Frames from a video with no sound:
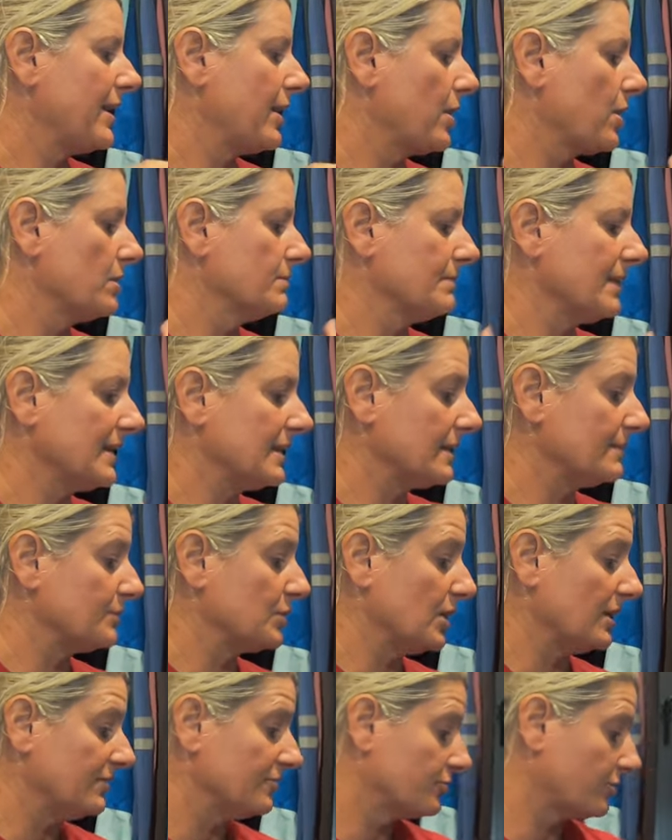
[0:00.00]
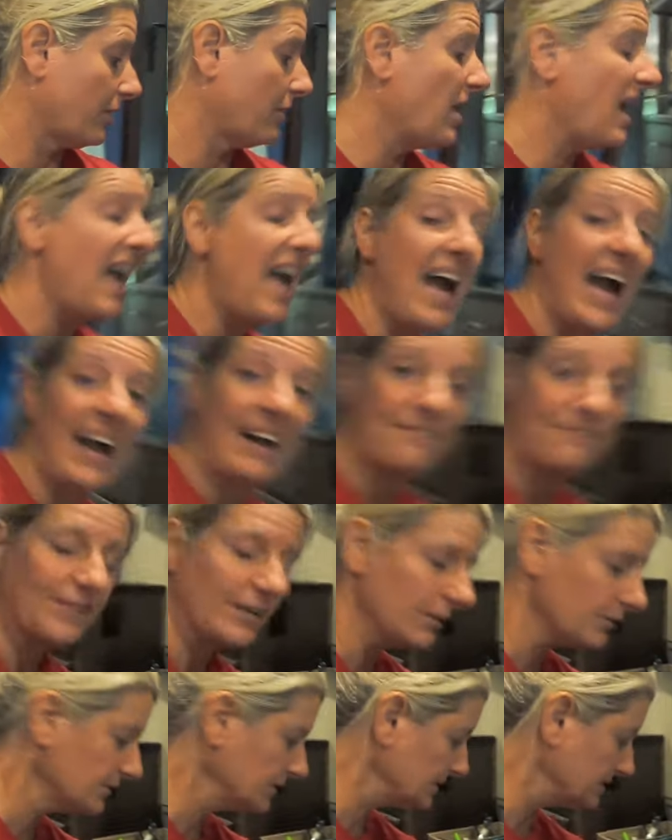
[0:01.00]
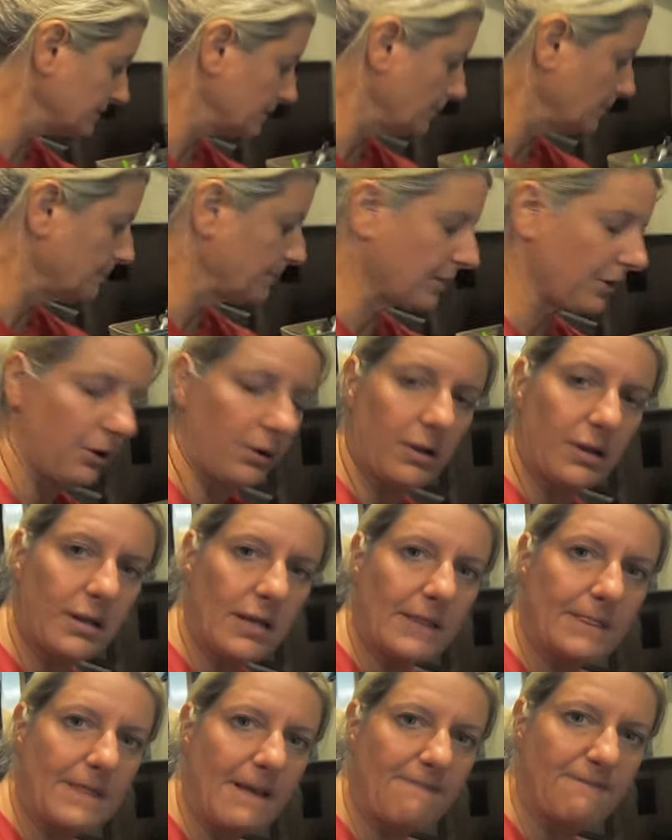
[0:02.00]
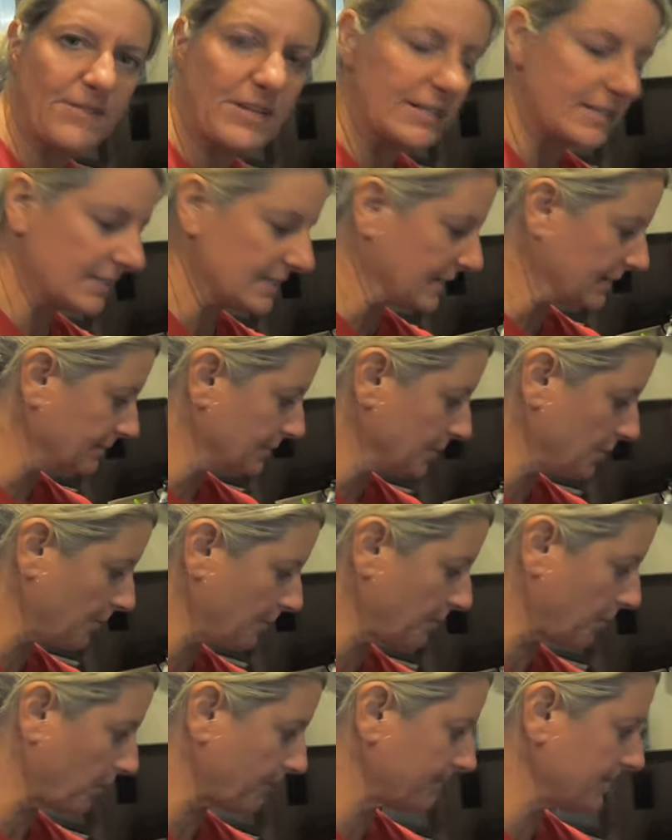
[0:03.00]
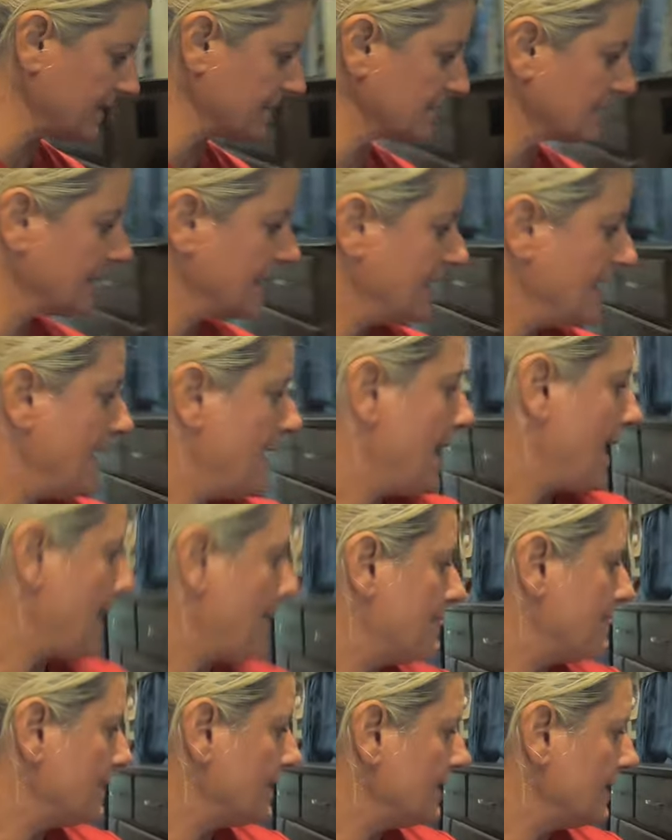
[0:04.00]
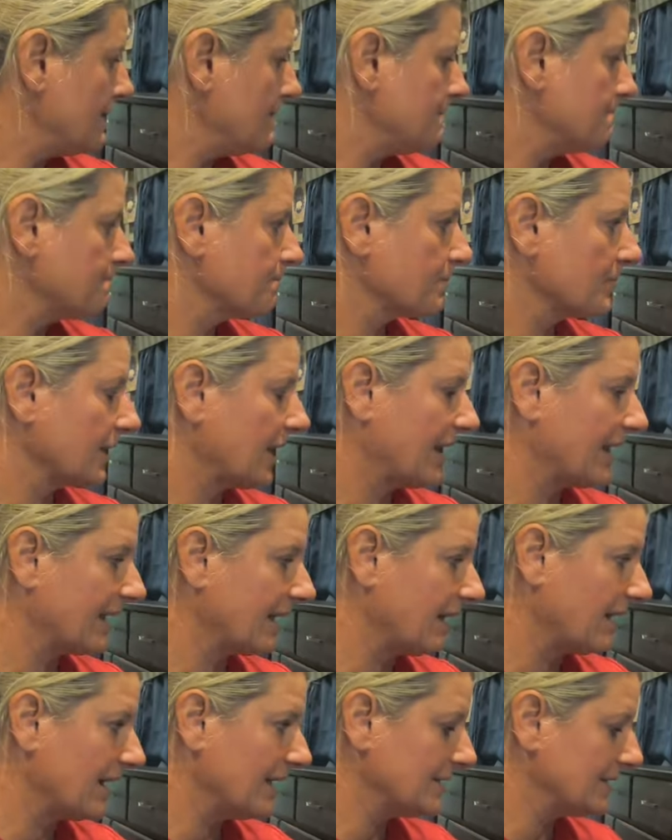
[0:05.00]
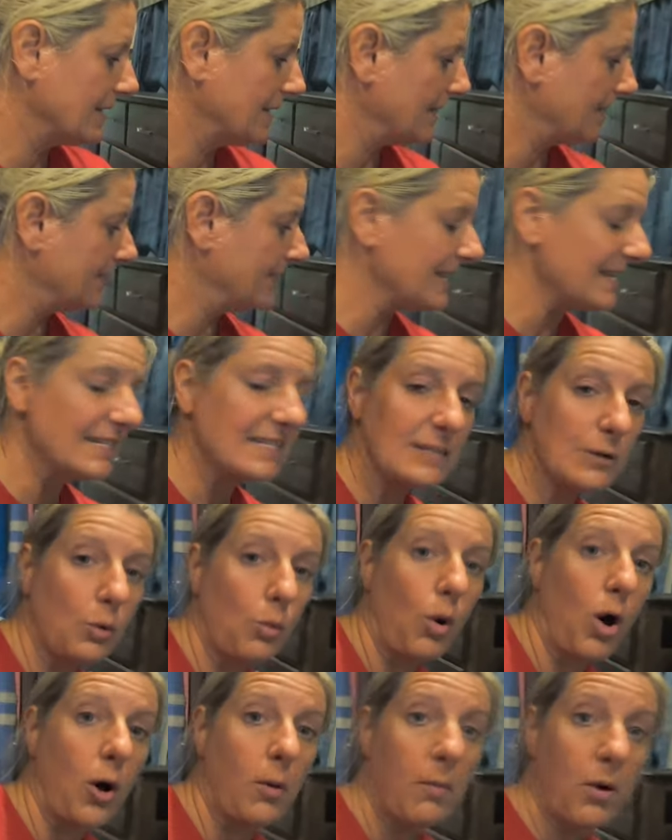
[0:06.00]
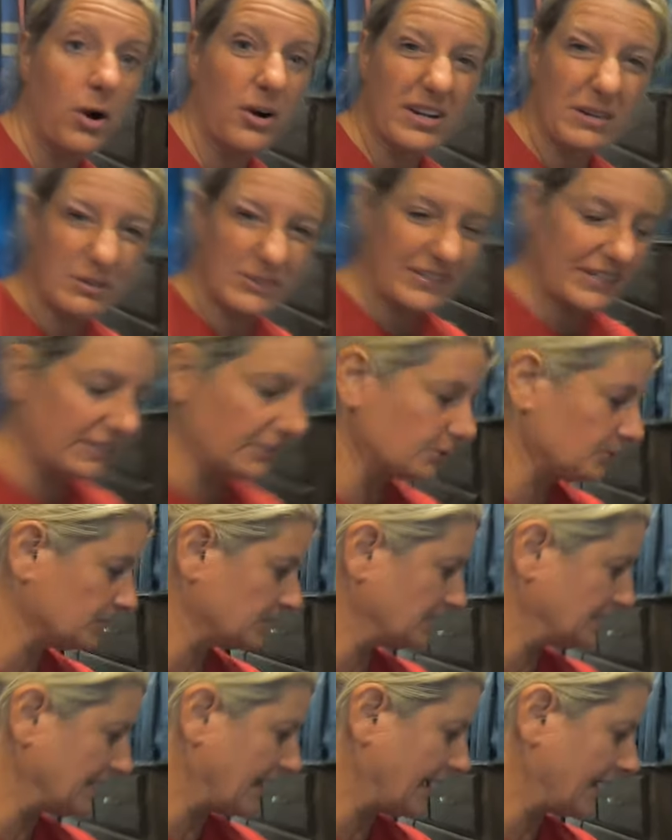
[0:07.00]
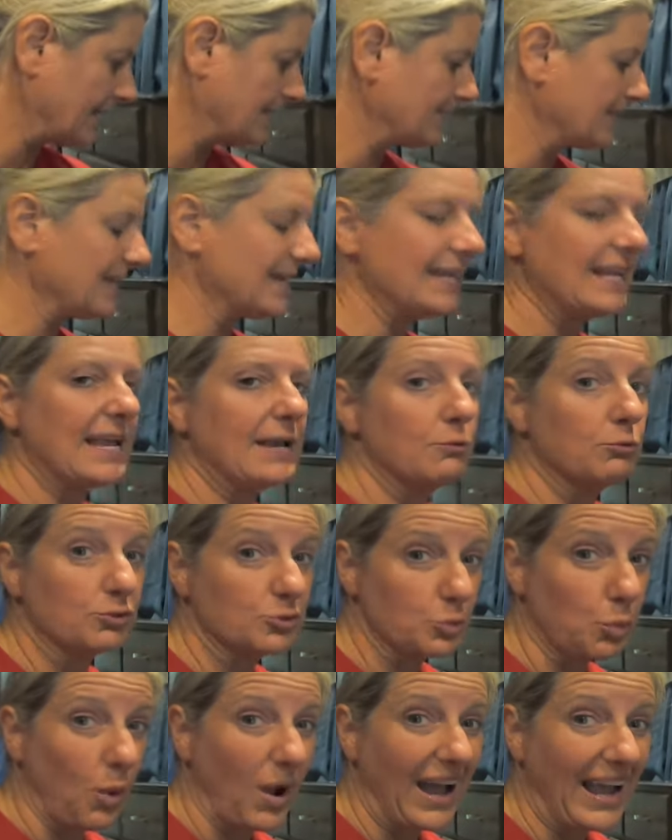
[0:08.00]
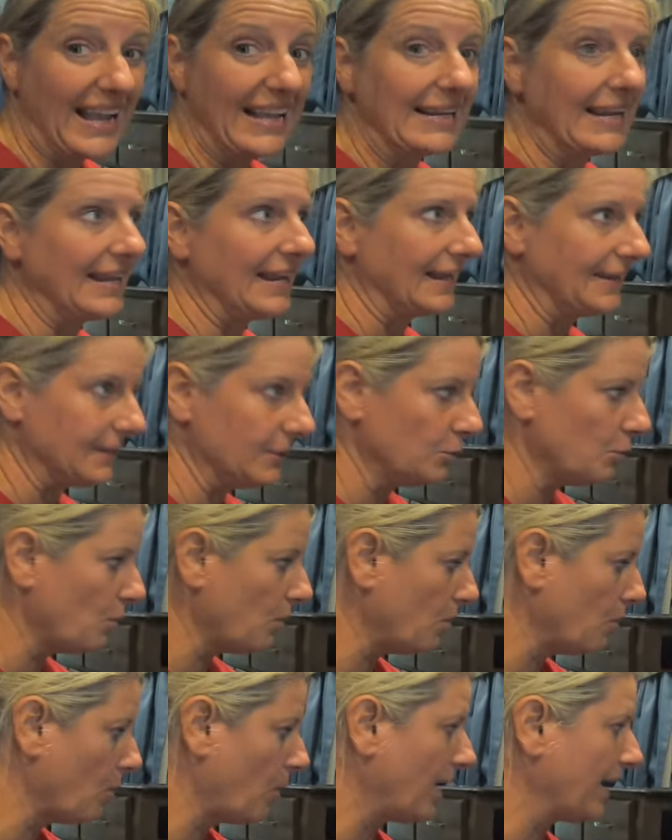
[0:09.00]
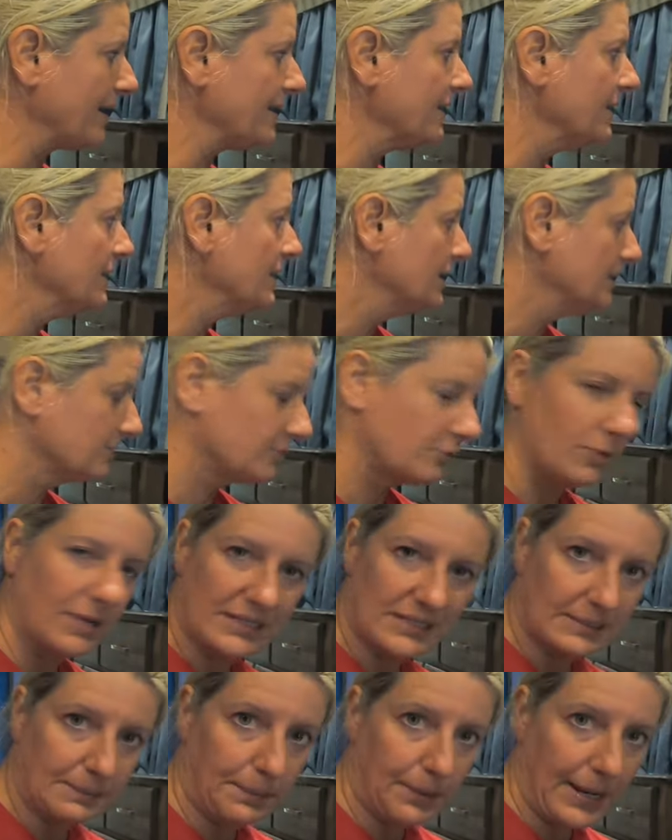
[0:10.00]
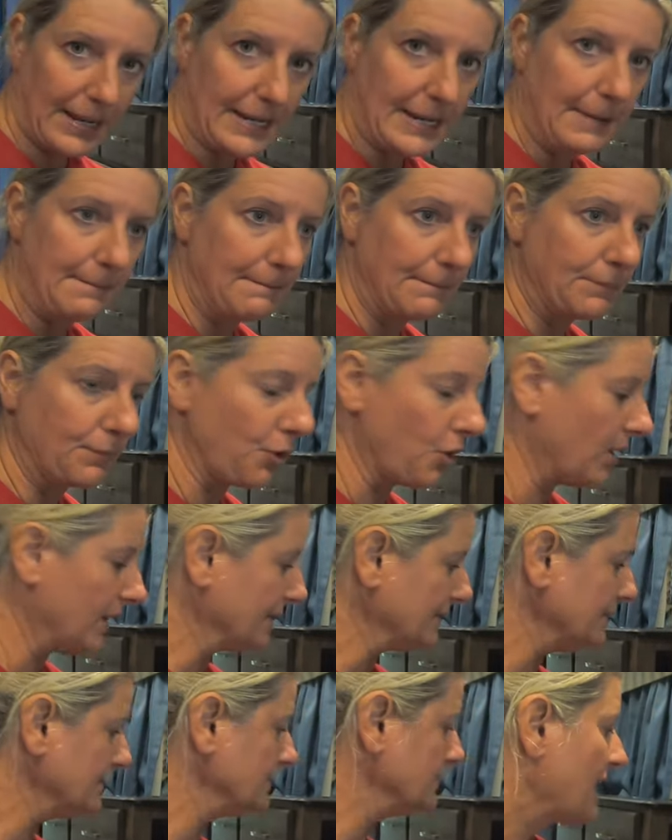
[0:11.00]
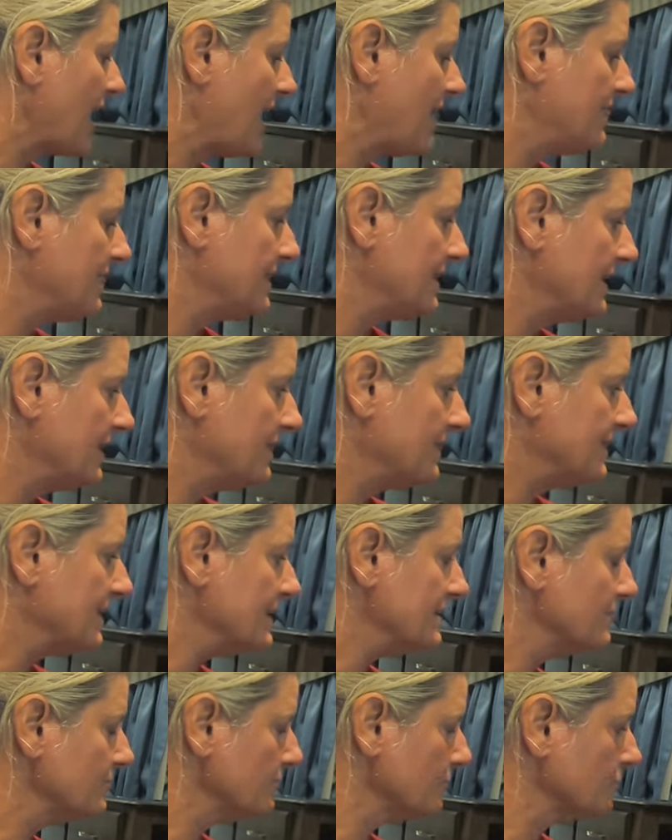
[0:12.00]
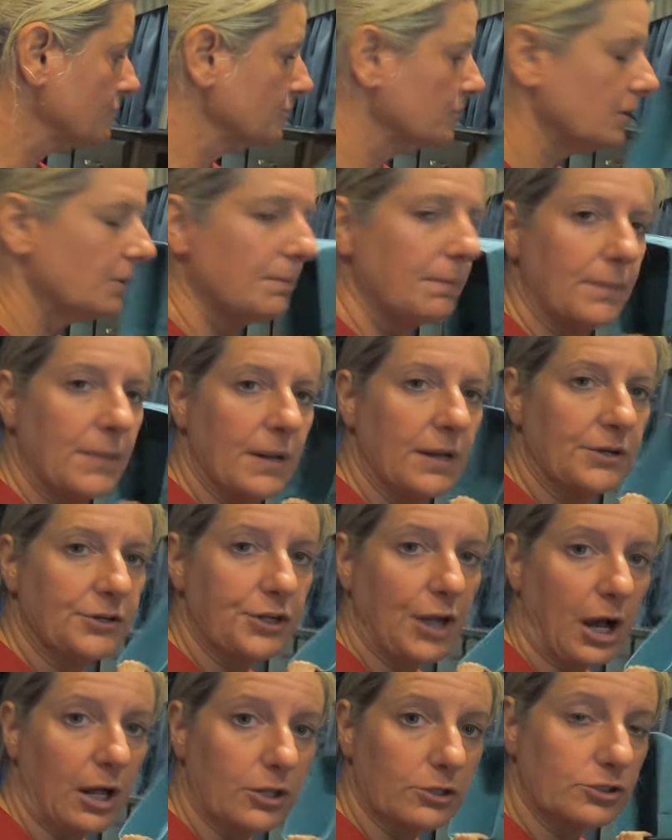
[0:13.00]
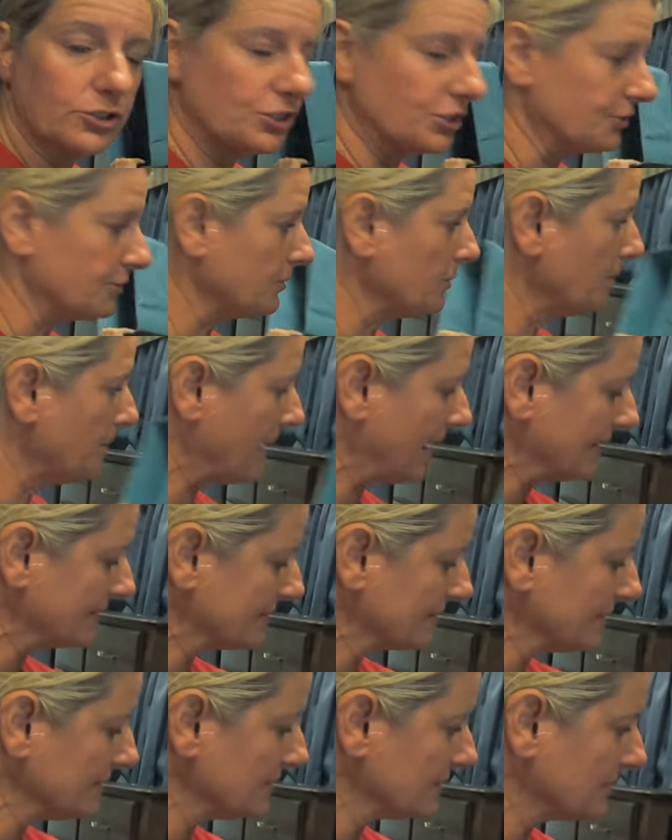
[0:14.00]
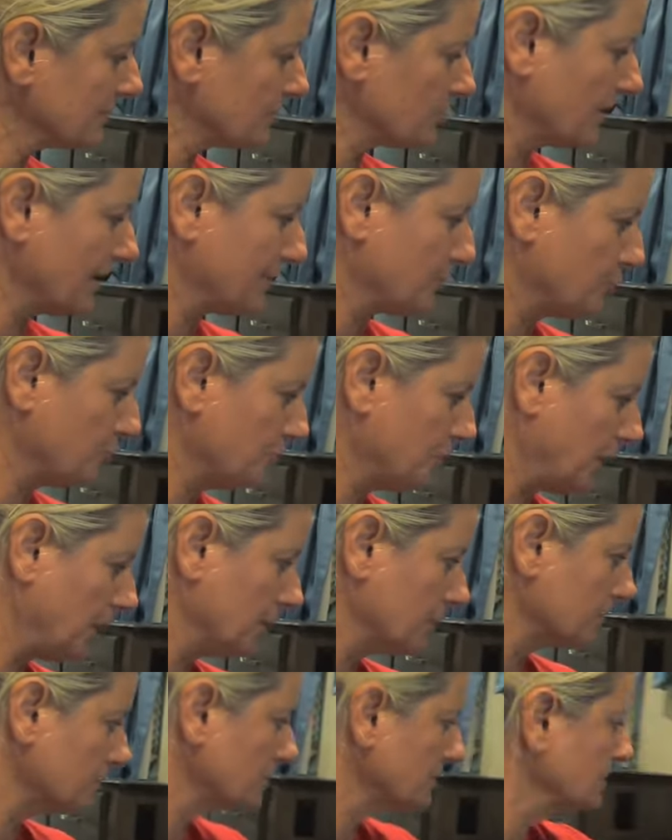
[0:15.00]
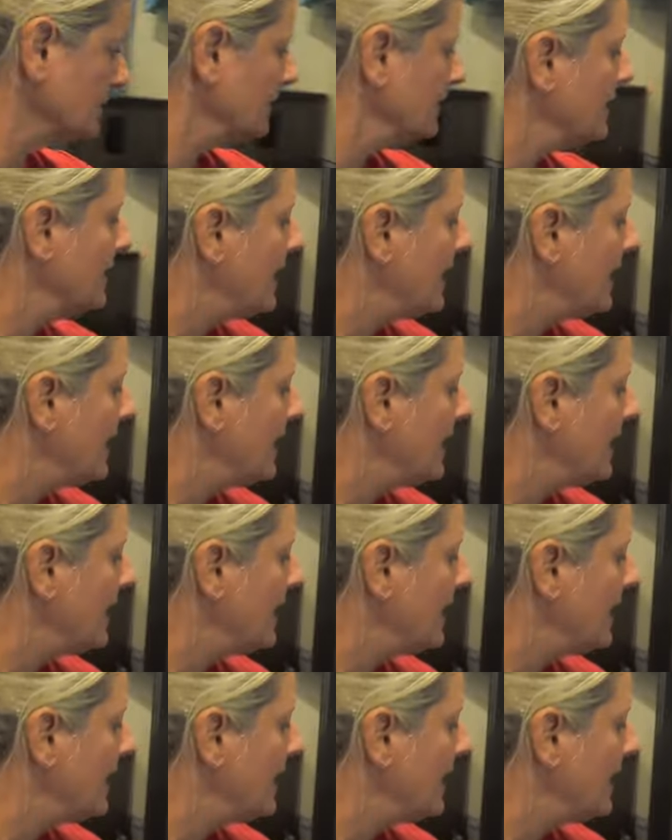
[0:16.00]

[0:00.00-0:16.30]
hair and makeup done. So I found this little mirror that fits down here perfect. And then I got this at Walmart. It was like a little stacking thing. It was white and I didn't want white. So I sprayed it bronze. And then these are little Dollar General baskets. They're like $2